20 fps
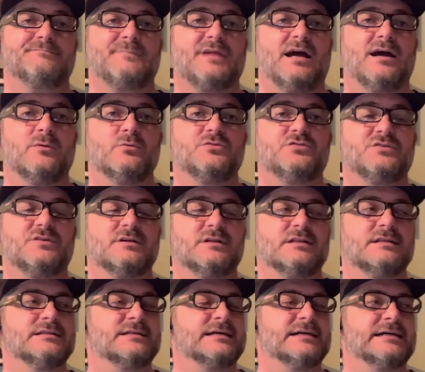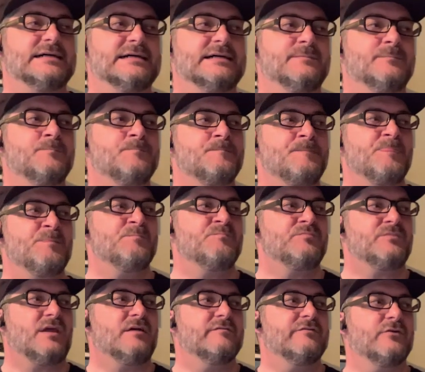I was still
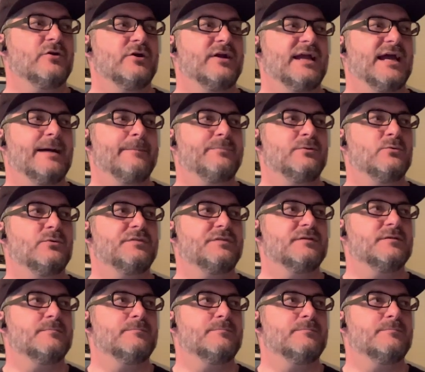very happy with it.